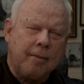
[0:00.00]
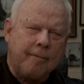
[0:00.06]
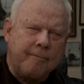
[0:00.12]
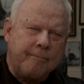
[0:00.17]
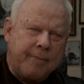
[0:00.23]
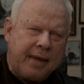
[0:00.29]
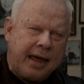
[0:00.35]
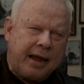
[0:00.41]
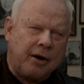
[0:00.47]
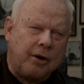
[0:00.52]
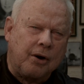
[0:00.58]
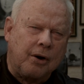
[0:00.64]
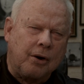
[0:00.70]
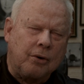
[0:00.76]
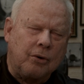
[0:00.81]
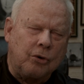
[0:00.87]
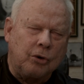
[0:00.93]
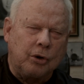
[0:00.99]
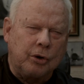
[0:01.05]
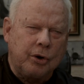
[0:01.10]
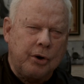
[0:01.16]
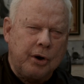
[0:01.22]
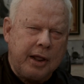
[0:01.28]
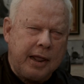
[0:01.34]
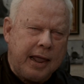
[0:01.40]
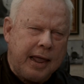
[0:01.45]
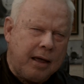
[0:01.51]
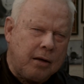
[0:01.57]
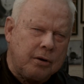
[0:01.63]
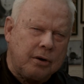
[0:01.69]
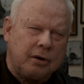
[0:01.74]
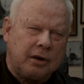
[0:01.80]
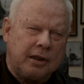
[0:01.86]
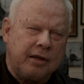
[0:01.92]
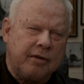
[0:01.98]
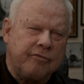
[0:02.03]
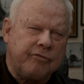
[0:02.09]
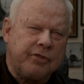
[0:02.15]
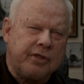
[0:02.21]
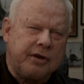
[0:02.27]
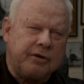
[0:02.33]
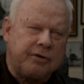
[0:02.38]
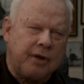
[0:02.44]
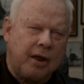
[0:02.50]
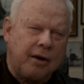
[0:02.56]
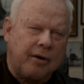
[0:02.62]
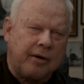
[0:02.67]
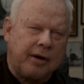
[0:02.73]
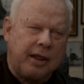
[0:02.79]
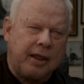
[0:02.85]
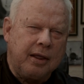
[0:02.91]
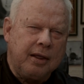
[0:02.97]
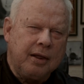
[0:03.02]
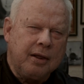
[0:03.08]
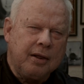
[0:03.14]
better, learning how to live with integrity,